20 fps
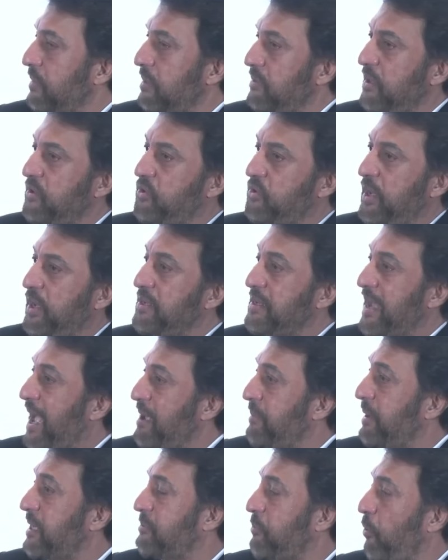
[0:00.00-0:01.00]
This change
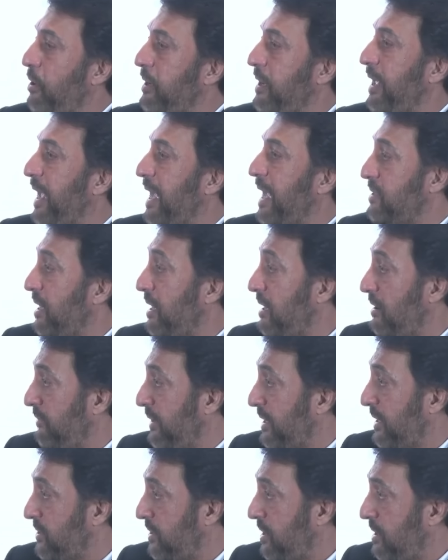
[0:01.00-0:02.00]
I'm exploiting as an
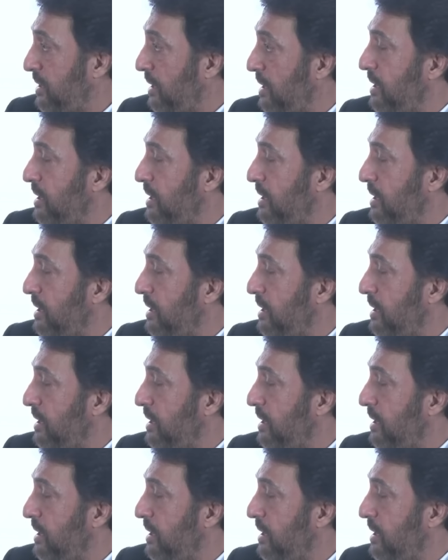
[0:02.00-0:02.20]
investor.